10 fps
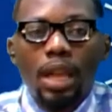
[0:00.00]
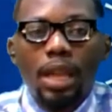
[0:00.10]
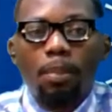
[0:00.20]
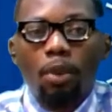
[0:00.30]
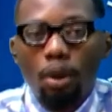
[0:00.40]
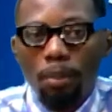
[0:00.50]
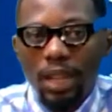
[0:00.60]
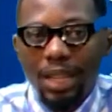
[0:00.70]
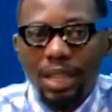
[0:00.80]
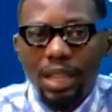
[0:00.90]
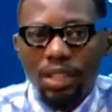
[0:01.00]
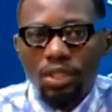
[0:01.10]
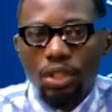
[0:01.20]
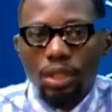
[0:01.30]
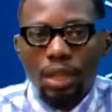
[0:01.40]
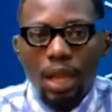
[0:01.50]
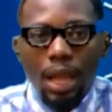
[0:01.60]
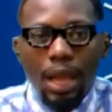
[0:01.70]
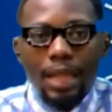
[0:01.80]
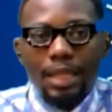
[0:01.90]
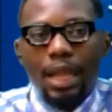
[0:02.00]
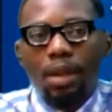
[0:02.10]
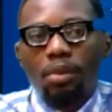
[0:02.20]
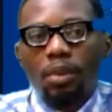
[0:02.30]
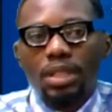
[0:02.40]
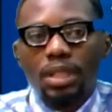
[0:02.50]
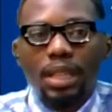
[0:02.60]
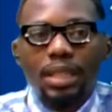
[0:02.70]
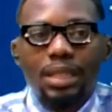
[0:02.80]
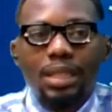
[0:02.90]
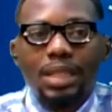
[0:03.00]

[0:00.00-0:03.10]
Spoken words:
a public lynching as angry residents